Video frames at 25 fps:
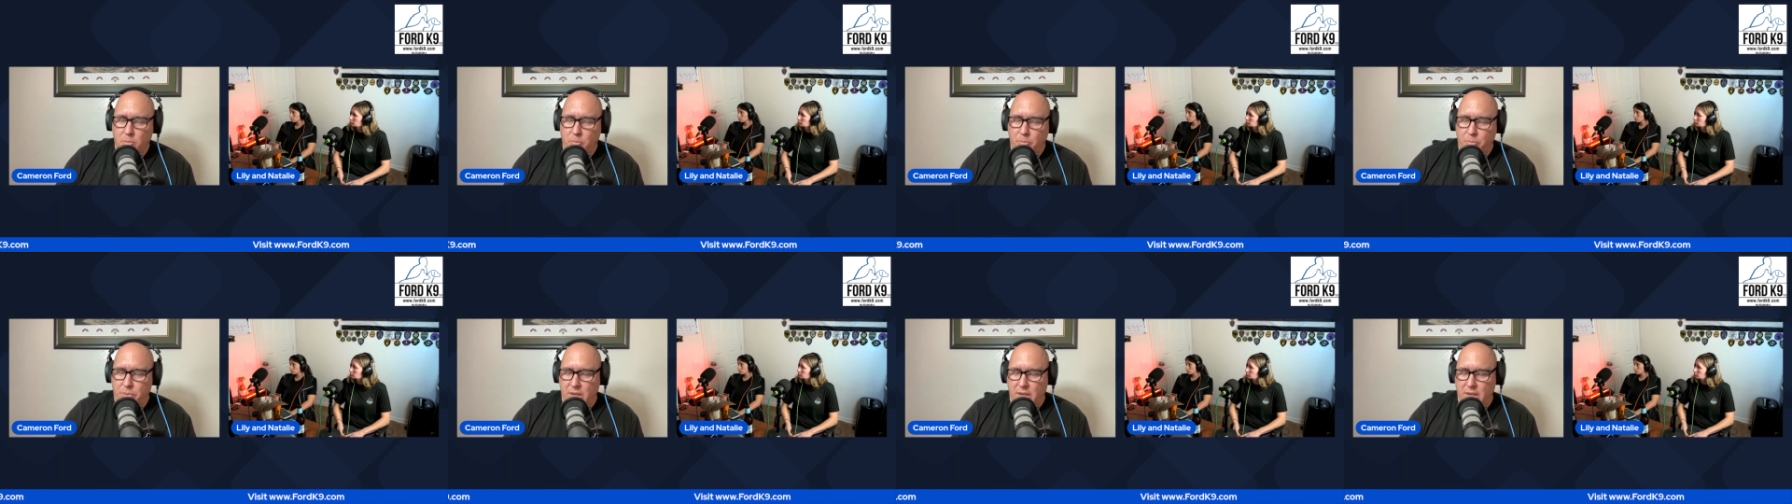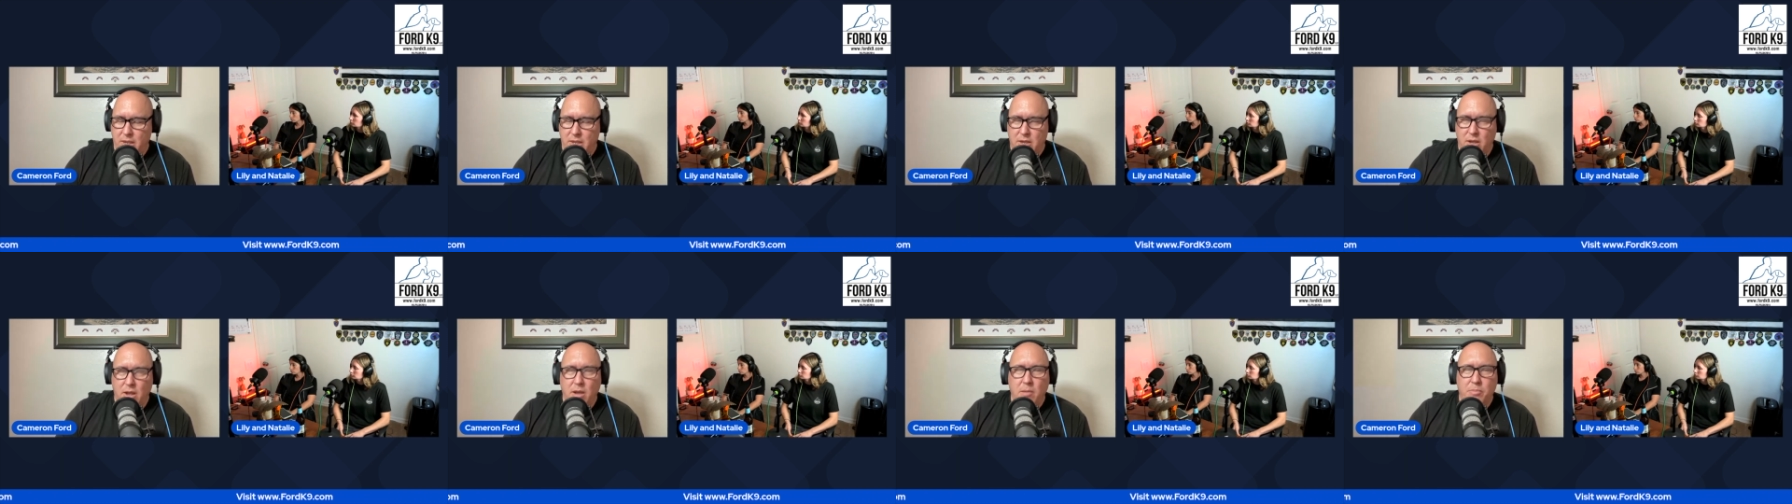
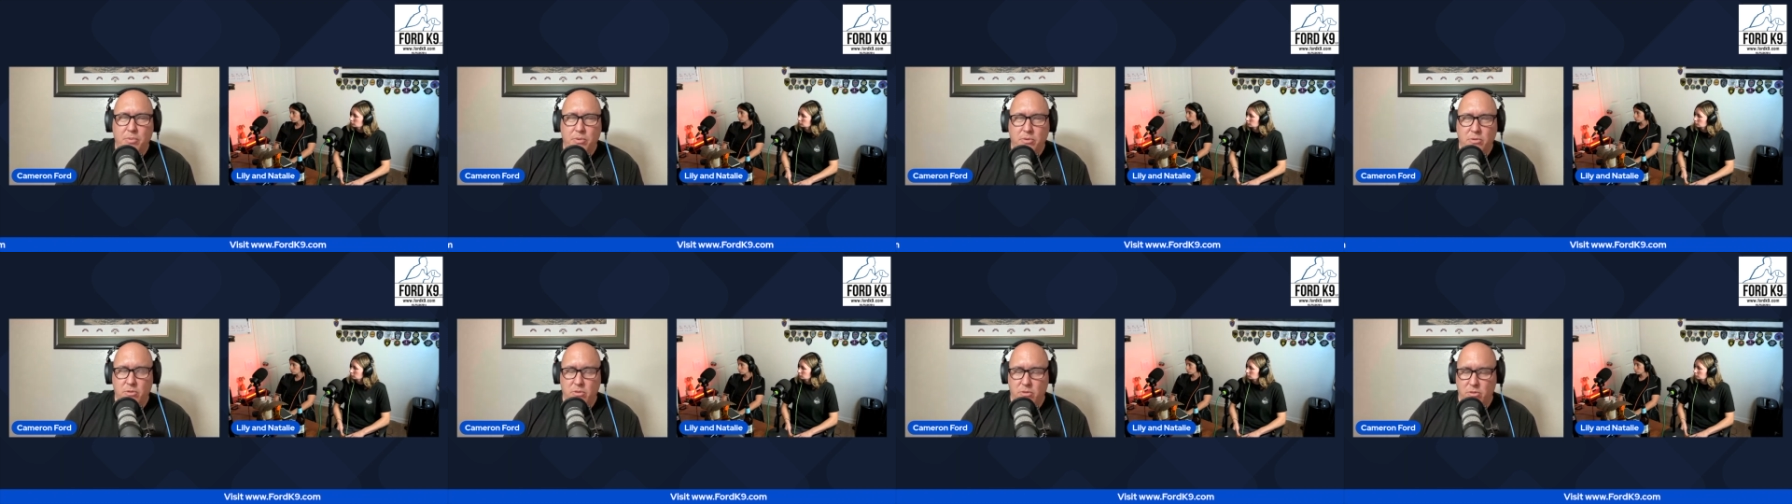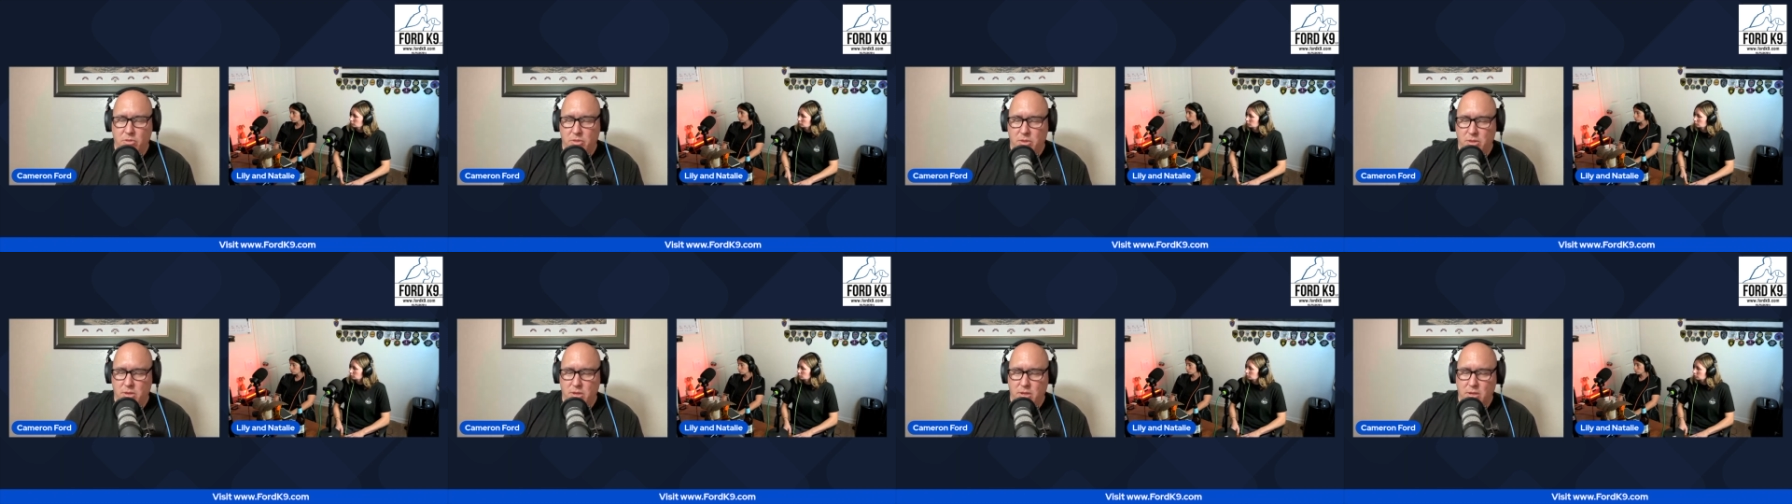pick up
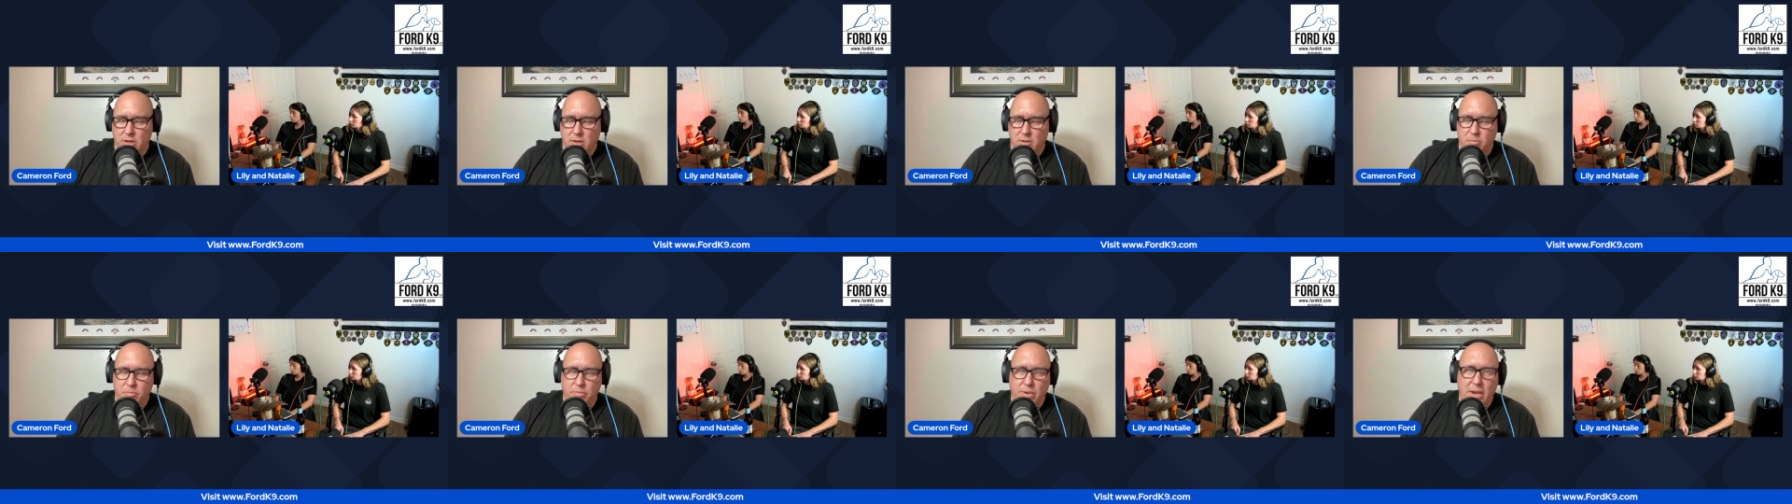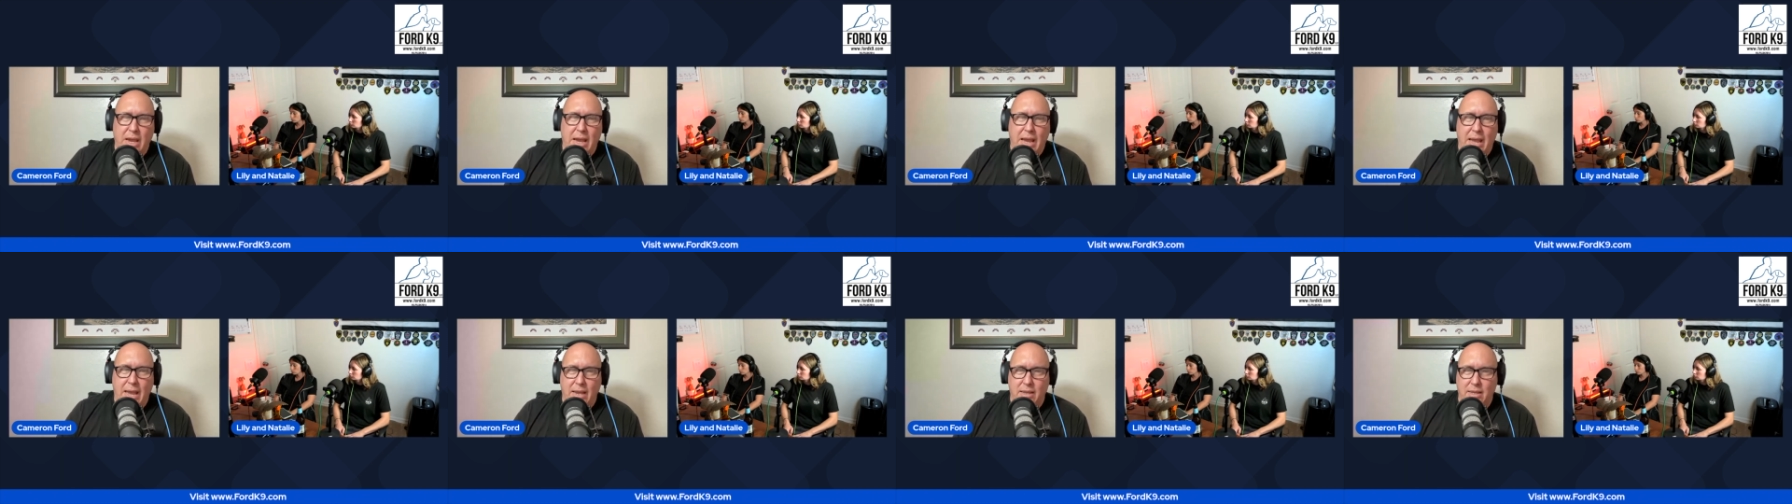the
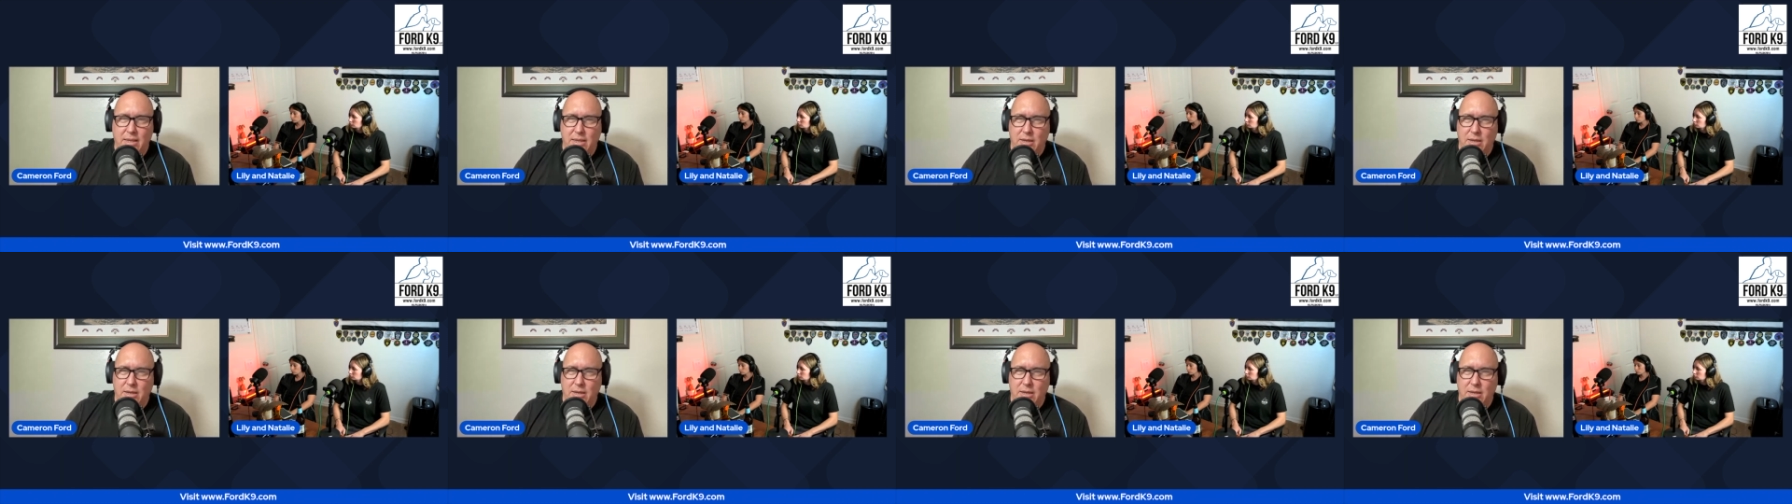bag